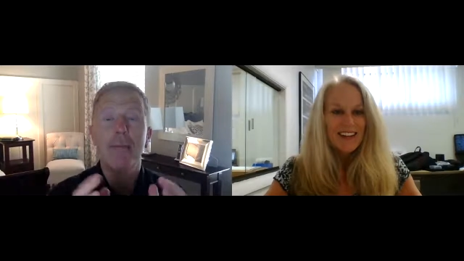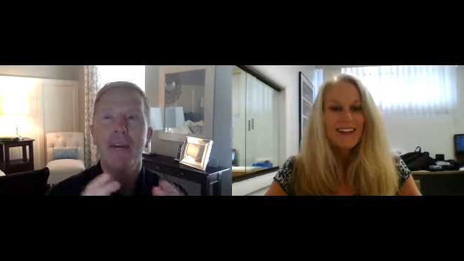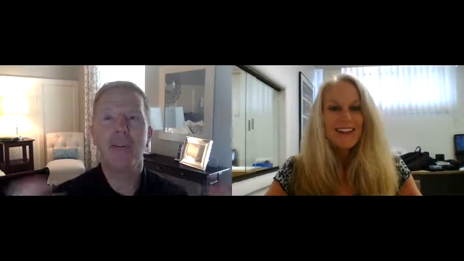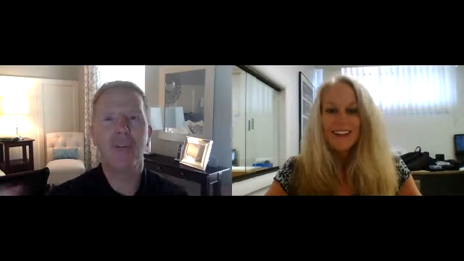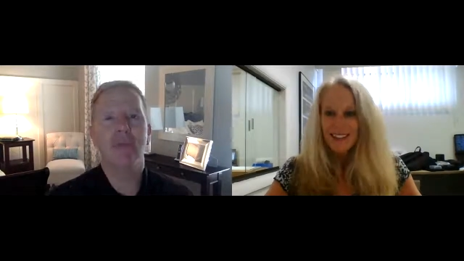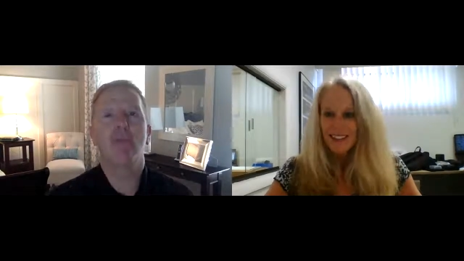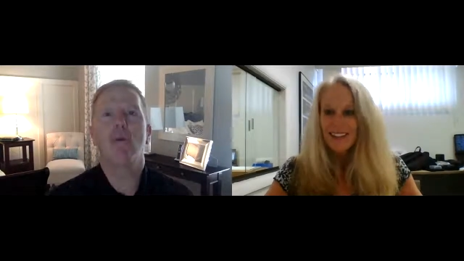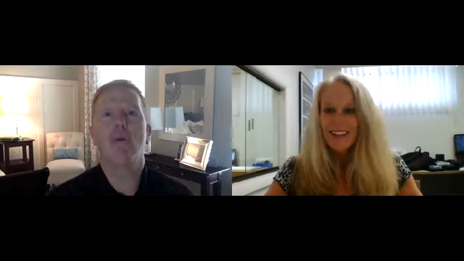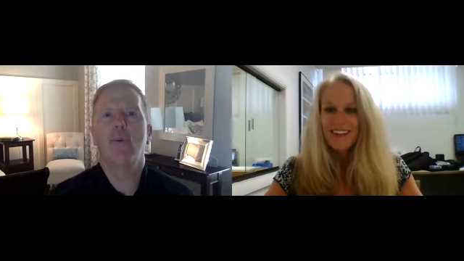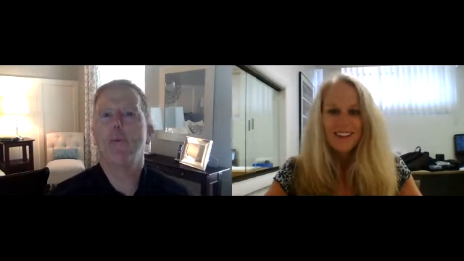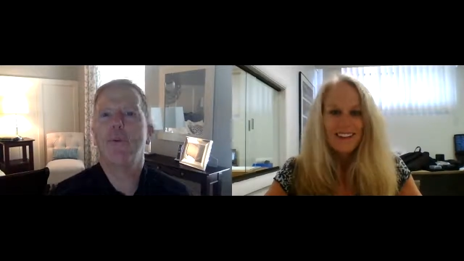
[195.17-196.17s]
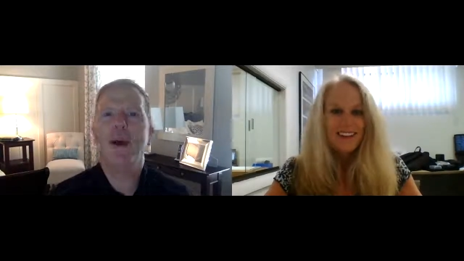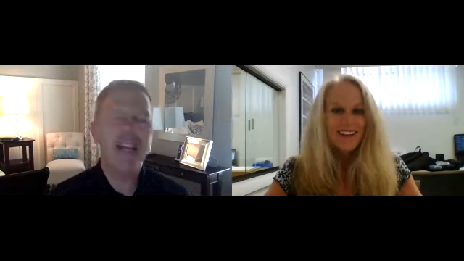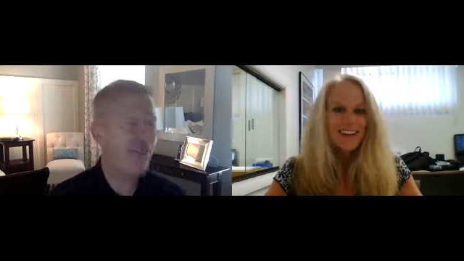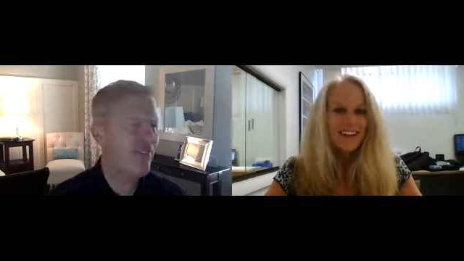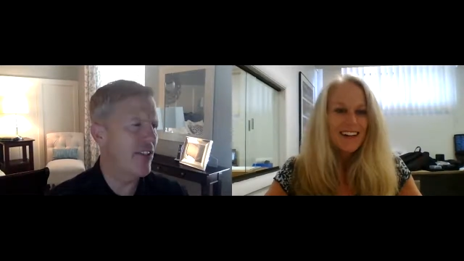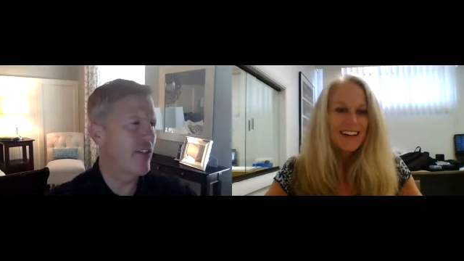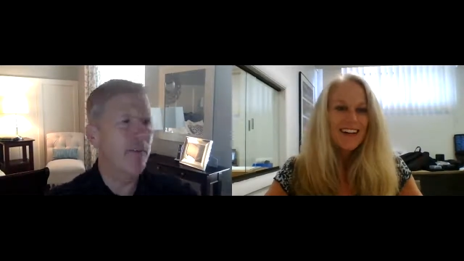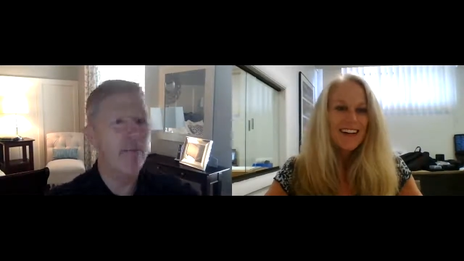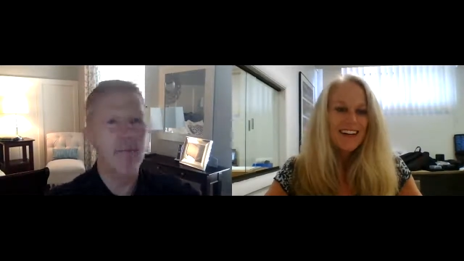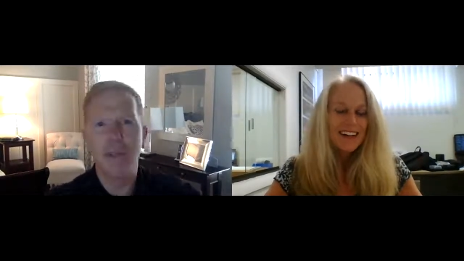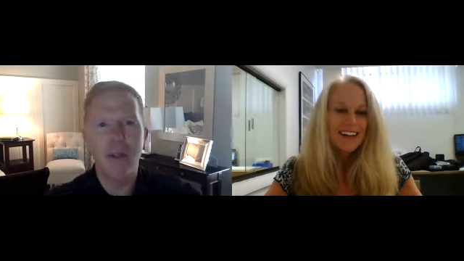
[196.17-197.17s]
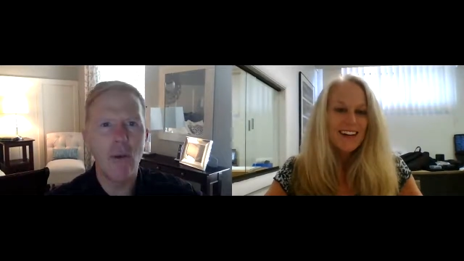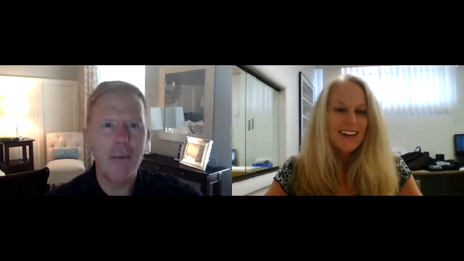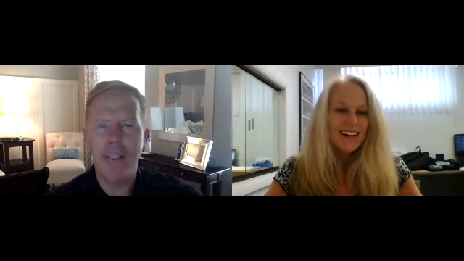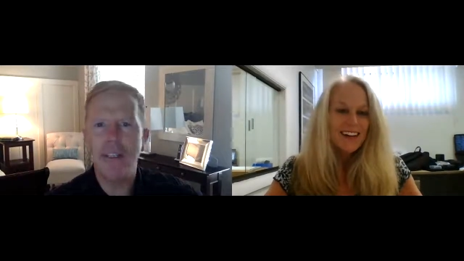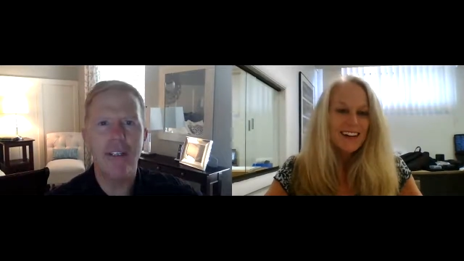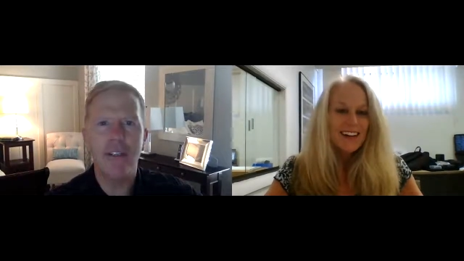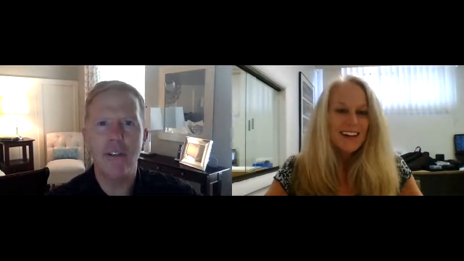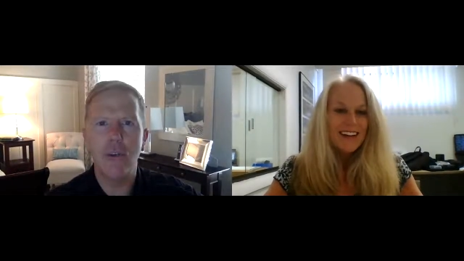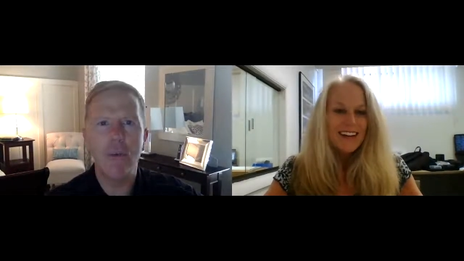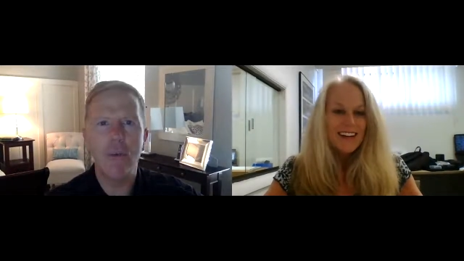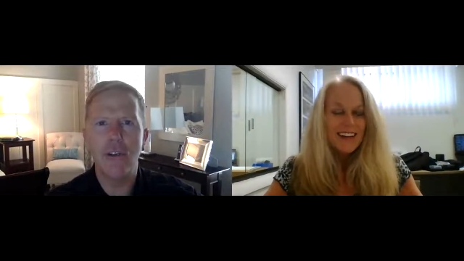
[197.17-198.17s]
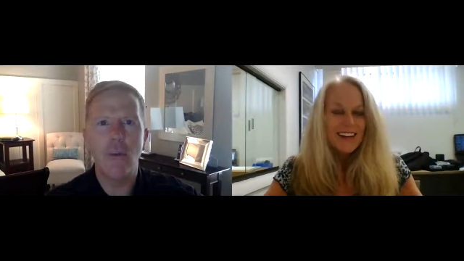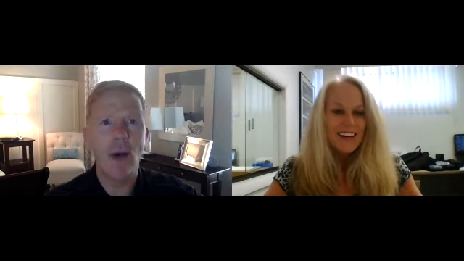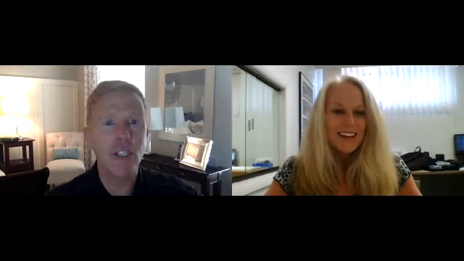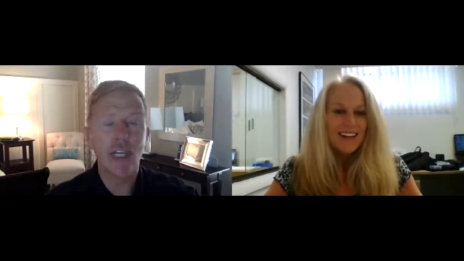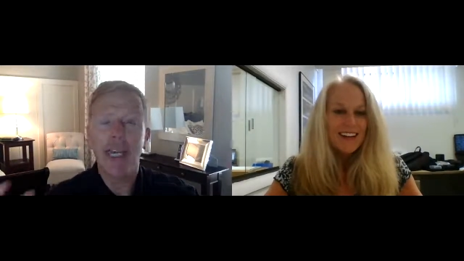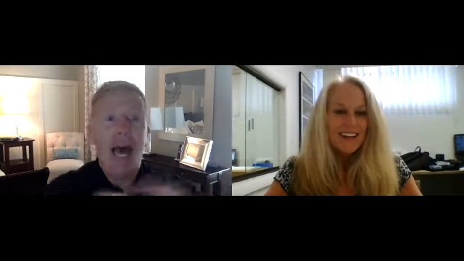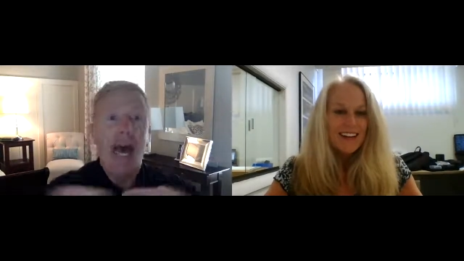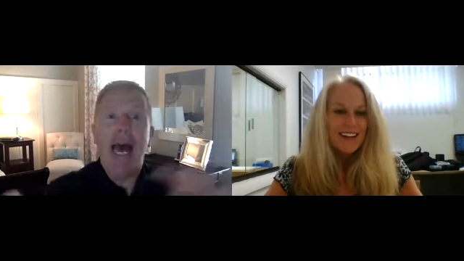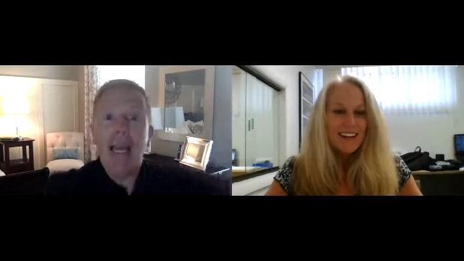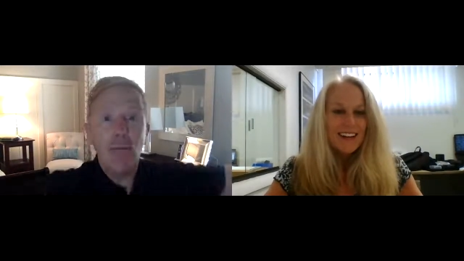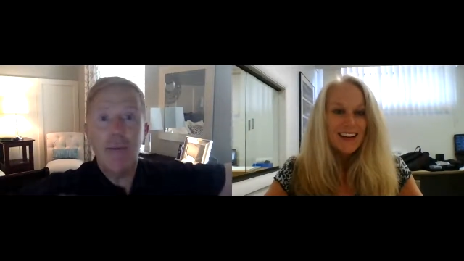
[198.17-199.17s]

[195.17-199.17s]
Speaker 1: And you're like, well, why if it's some low budget thing that nobody's going to watch? I don't